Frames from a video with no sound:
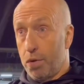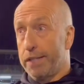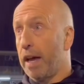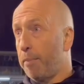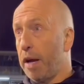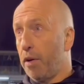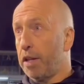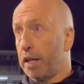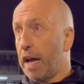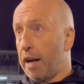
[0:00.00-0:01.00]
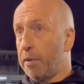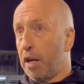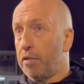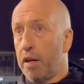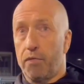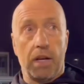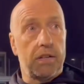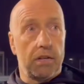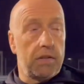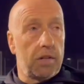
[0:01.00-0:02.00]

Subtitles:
their period in the game. You know, they